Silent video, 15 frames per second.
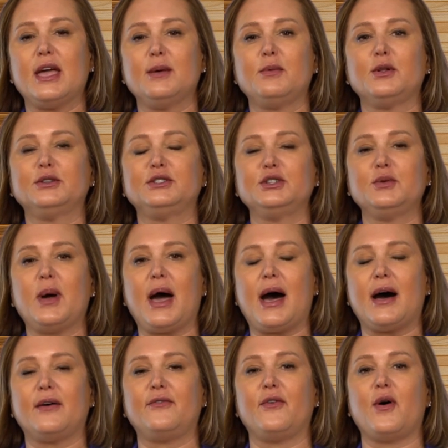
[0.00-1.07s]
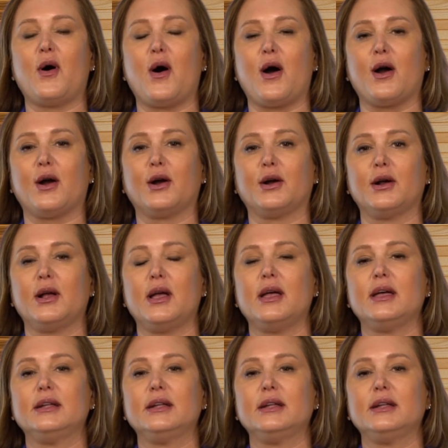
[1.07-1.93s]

able to have our